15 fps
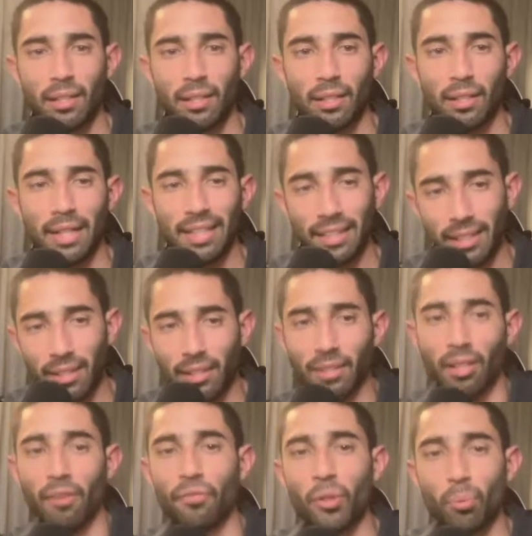and get
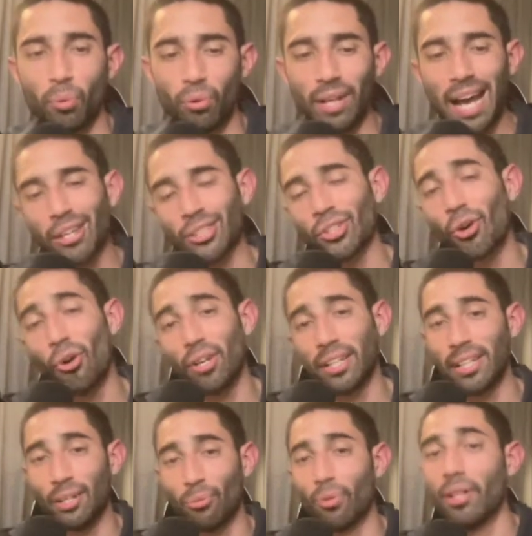comfortable, now it's hard to
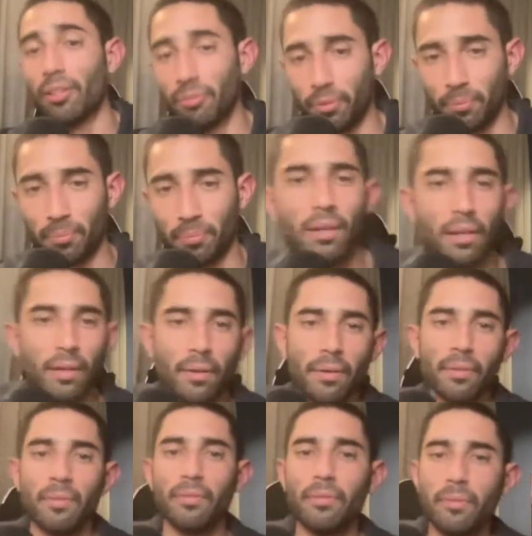get rid of them.
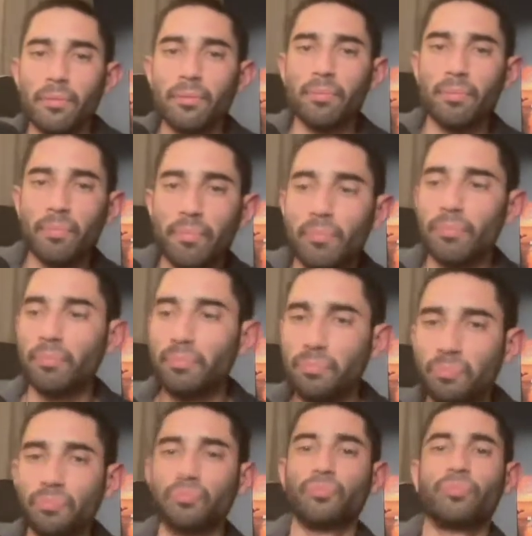No, they don't know me.
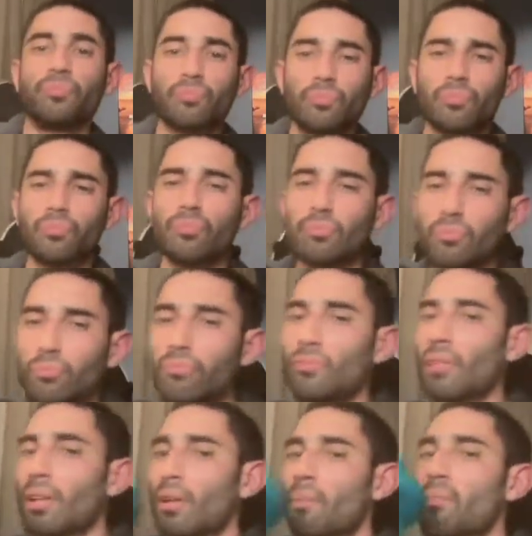That's why I've been keeping
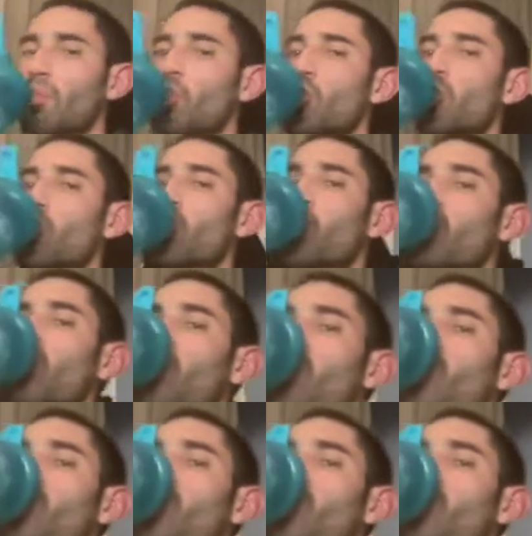all my battles low